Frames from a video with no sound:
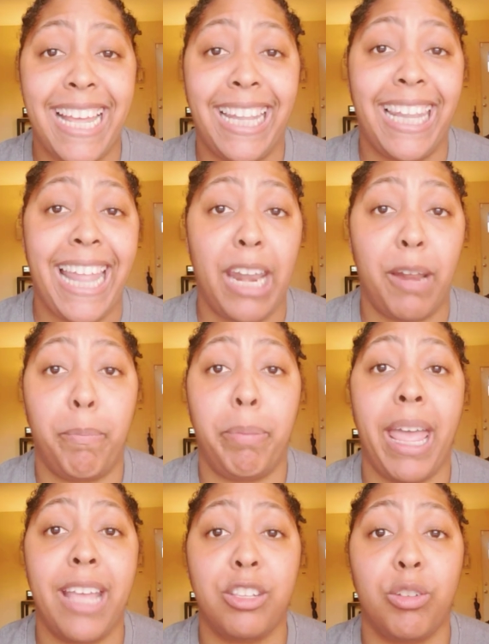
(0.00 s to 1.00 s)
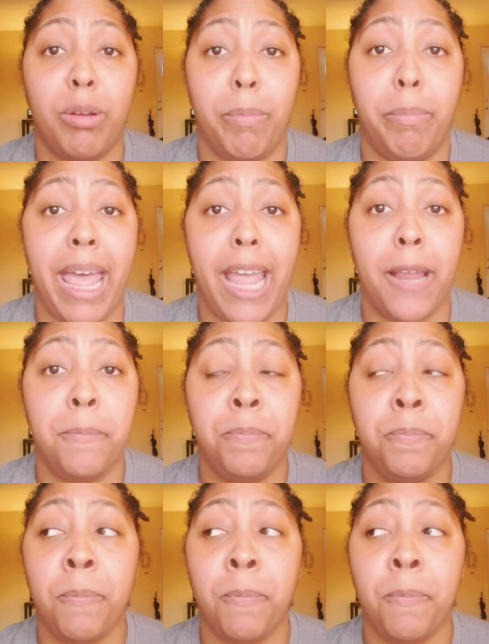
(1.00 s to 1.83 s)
a lot of pats on the back,